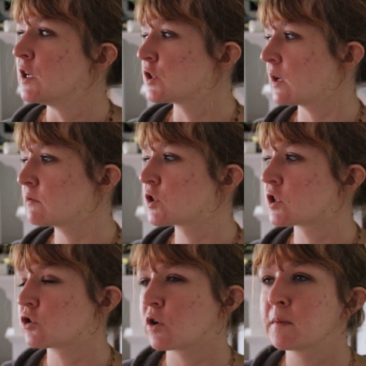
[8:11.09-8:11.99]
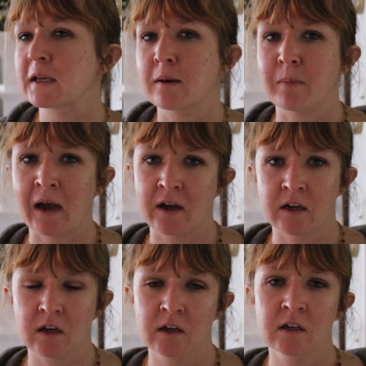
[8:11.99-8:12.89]
So I was just trimming it
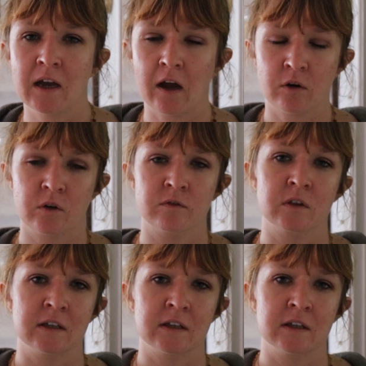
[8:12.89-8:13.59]
back out of